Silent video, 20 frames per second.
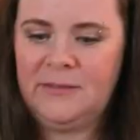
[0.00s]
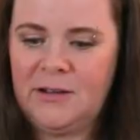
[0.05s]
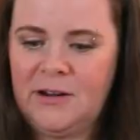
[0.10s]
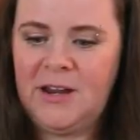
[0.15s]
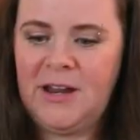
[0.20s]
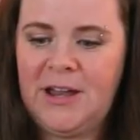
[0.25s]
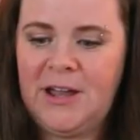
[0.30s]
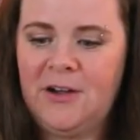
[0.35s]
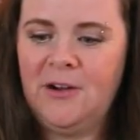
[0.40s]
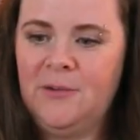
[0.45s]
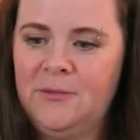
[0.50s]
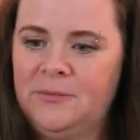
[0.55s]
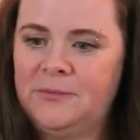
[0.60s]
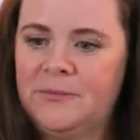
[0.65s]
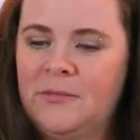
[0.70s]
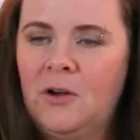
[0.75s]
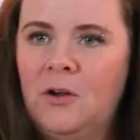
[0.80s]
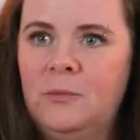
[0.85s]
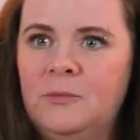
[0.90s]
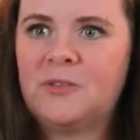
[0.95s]
There you go,
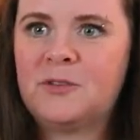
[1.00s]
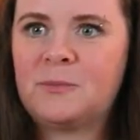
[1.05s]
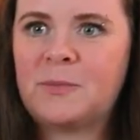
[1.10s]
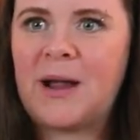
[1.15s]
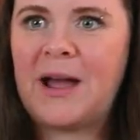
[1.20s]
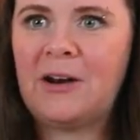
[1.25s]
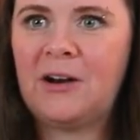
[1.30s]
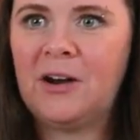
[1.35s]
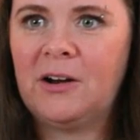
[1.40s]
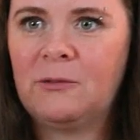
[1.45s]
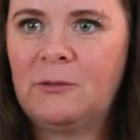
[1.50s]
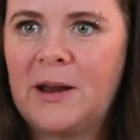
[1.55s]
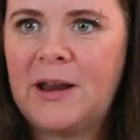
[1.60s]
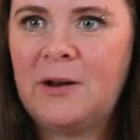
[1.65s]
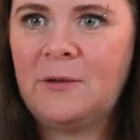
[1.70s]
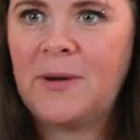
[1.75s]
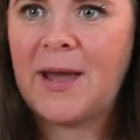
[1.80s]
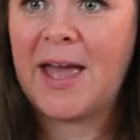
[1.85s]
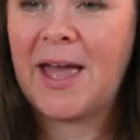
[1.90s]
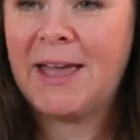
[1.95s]
home sprouter
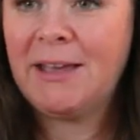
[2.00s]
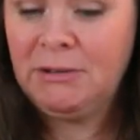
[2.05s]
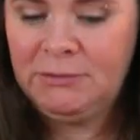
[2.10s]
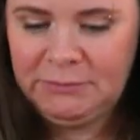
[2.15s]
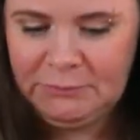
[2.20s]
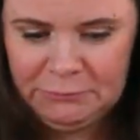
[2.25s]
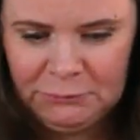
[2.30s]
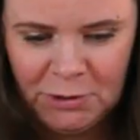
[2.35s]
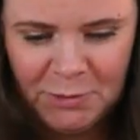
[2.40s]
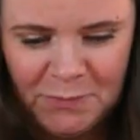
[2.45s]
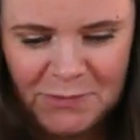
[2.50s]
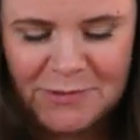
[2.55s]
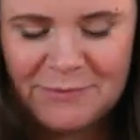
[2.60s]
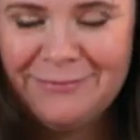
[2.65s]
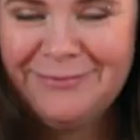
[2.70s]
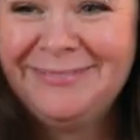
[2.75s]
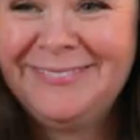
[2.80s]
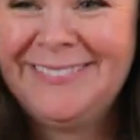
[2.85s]
right away. Oops.